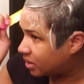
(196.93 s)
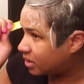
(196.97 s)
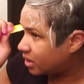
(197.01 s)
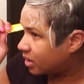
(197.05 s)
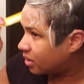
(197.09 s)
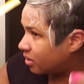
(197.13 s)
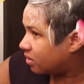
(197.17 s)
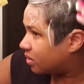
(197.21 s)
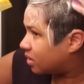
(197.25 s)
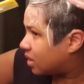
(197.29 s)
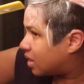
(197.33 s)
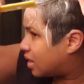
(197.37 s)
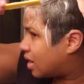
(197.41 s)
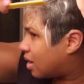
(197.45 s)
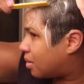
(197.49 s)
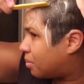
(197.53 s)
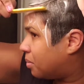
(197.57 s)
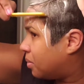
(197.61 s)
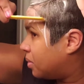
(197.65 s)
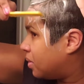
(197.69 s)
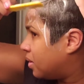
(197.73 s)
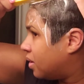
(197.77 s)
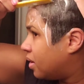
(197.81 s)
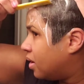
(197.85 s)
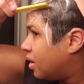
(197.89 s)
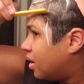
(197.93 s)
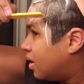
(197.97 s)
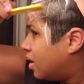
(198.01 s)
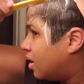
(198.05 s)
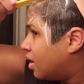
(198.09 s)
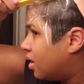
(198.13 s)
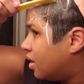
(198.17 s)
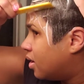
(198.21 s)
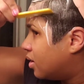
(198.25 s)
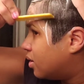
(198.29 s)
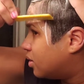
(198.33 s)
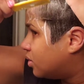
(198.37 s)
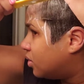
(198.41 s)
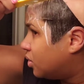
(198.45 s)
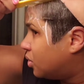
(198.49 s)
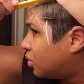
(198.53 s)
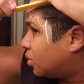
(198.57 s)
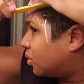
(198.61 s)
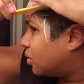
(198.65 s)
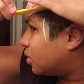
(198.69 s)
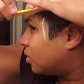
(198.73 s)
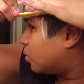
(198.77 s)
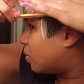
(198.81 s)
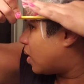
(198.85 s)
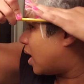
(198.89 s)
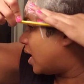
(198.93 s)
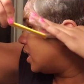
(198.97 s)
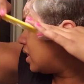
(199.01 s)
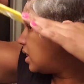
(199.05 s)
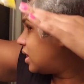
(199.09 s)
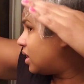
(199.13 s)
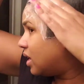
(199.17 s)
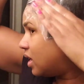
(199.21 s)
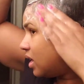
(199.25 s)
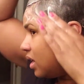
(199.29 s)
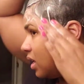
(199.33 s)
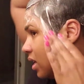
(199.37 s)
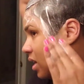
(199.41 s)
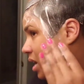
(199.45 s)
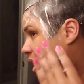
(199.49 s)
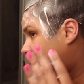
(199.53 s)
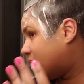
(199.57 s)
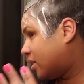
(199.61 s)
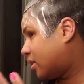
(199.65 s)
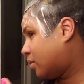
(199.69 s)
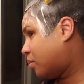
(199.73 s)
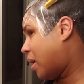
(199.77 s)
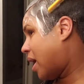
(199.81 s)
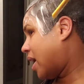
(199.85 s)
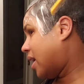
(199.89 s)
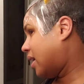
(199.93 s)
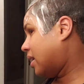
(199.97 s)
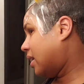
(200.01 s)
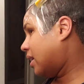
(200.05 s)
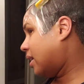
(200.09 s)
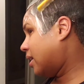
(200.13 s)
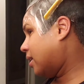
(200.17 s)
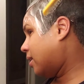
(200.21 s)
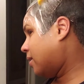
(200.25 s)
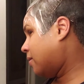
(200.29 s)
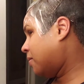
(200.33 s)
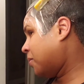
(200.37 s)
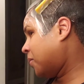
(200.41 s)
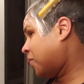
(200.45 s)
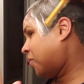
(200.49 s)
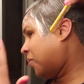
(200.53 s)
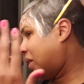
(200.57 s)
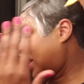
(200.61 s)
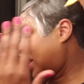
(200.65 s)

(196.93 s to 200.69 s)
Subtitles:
certain that I'm doing the right thing, like Spike Lee.